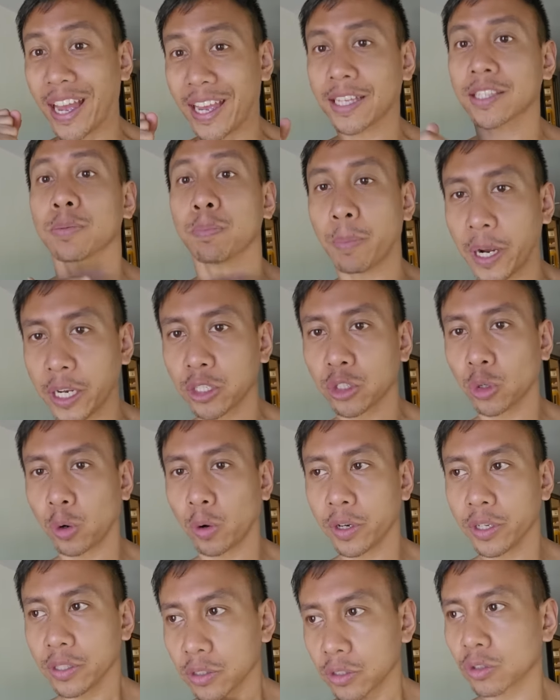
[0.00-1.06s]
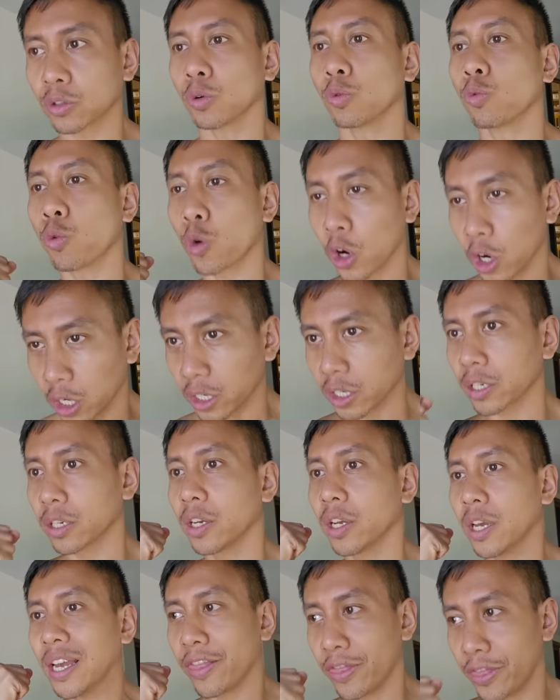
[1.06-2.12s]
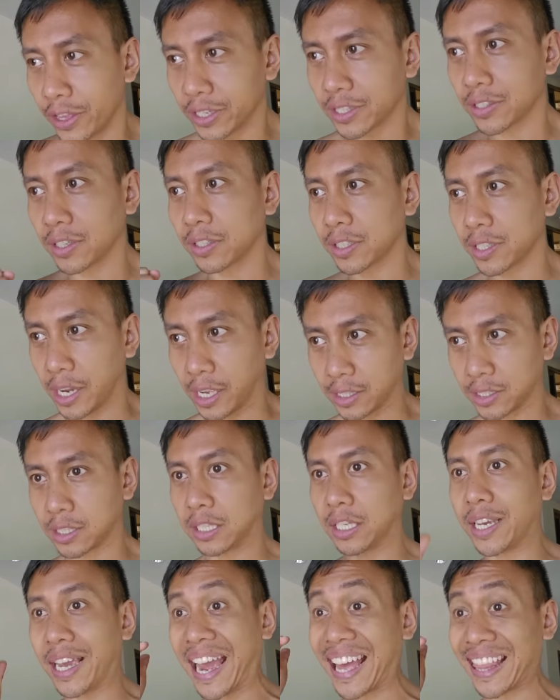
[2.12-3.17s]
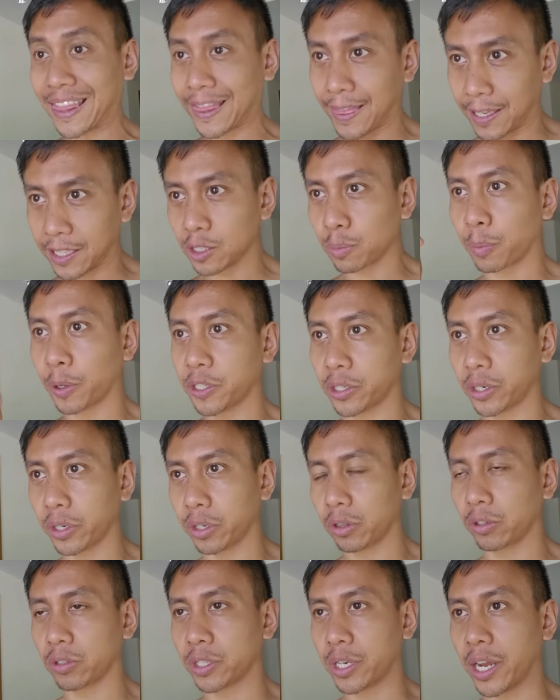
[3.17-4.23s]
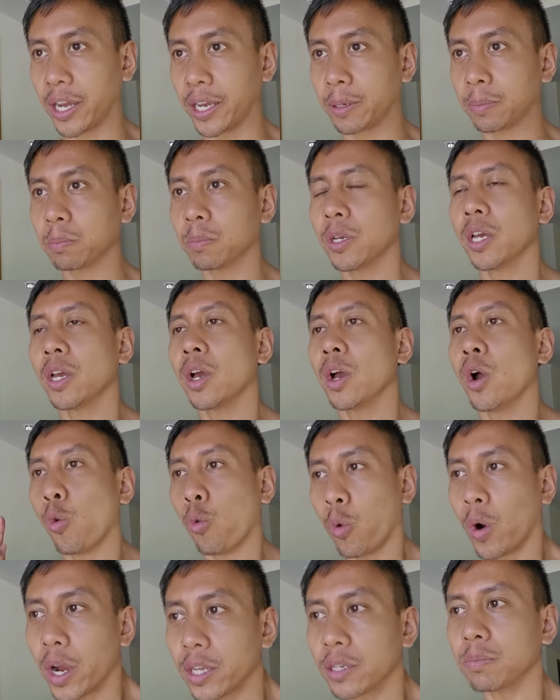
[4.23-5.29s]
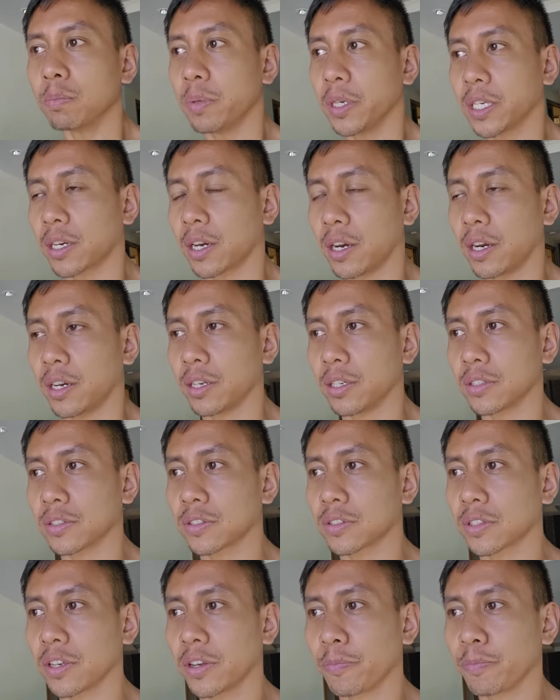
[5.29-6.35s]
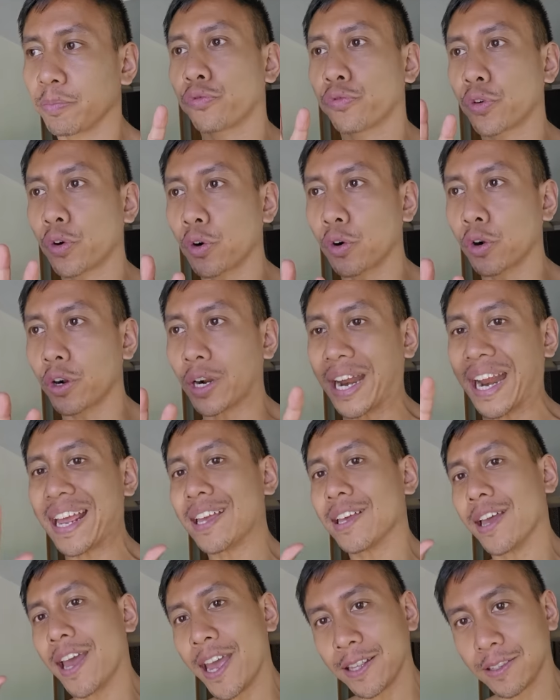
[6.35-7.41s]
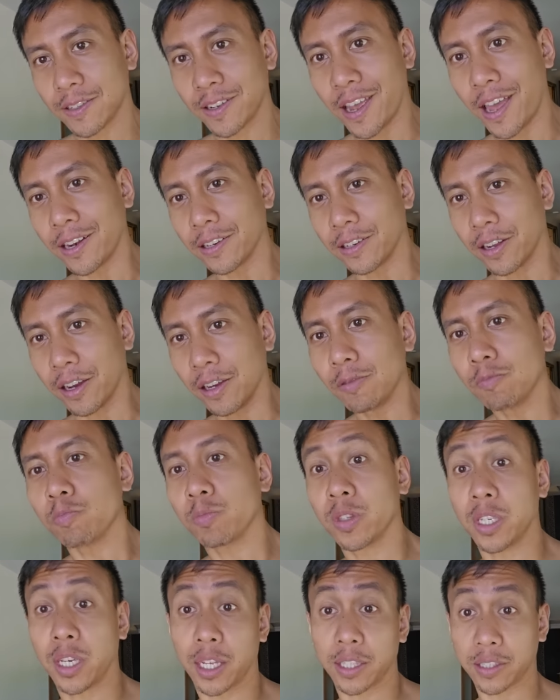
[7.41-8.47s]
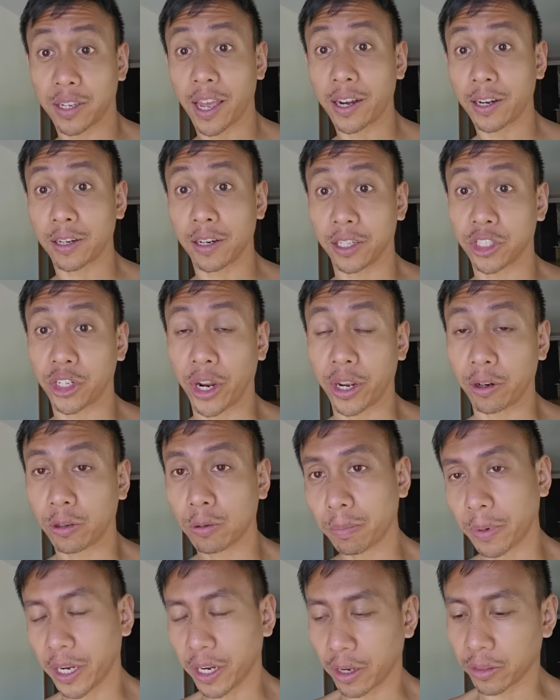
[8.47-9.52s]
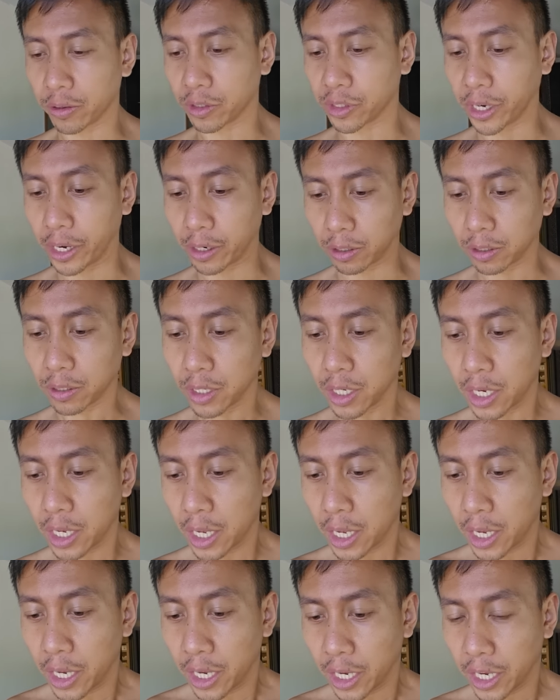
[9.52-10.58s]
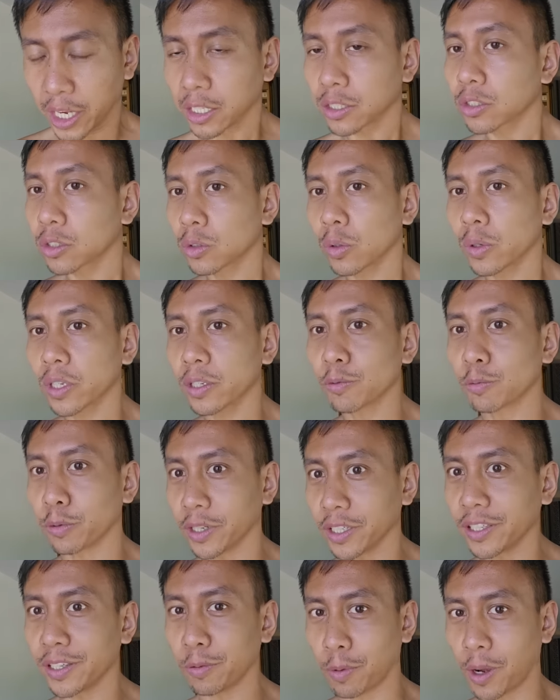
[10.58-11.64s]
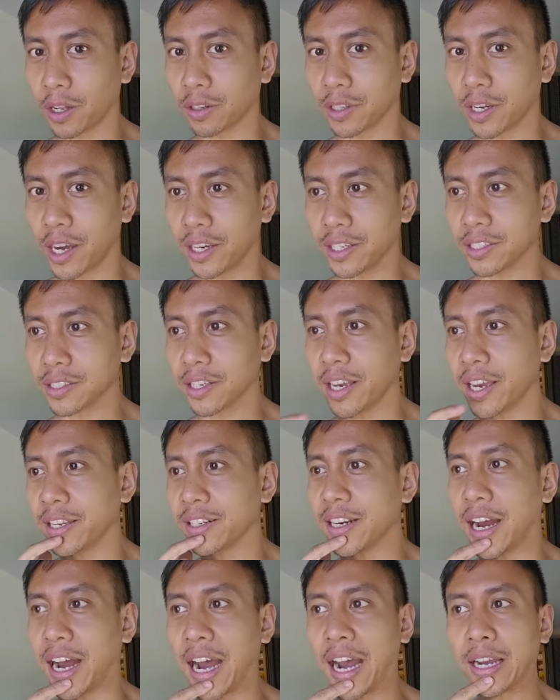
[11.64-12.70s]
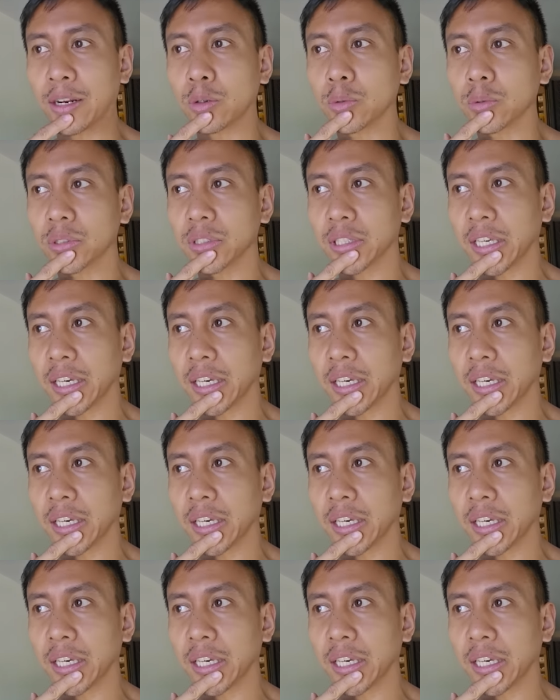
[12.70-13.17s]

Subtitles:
It's my choice to work this intensely at this particular time. One, because for ANTSCANADA, the ANTSCANADA channel, my other channel, it's doing really well, guys. And I don't